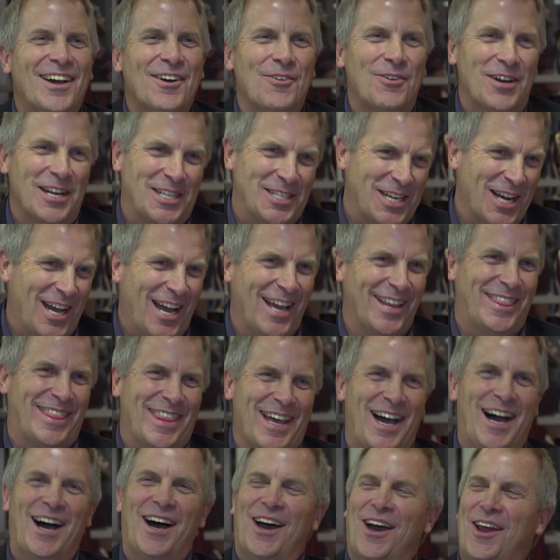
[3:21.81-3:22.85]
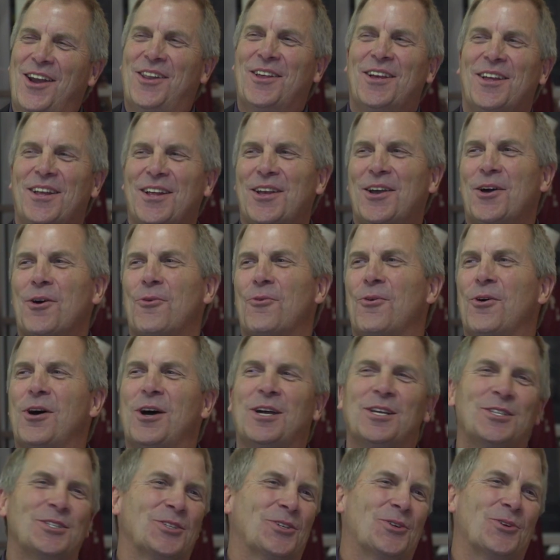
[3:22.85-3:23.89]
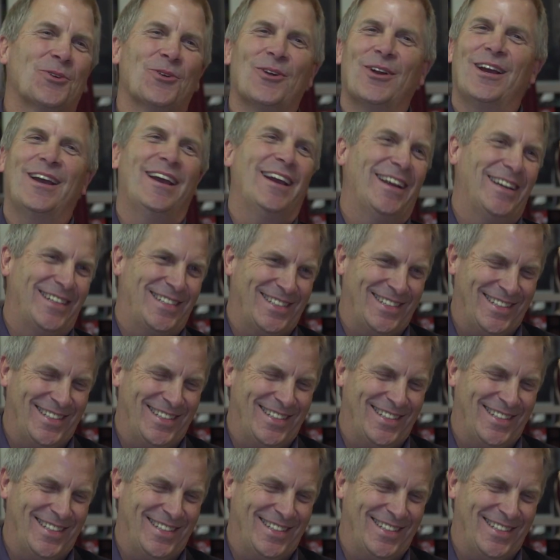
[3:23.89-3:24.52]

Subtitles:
which I thought was great.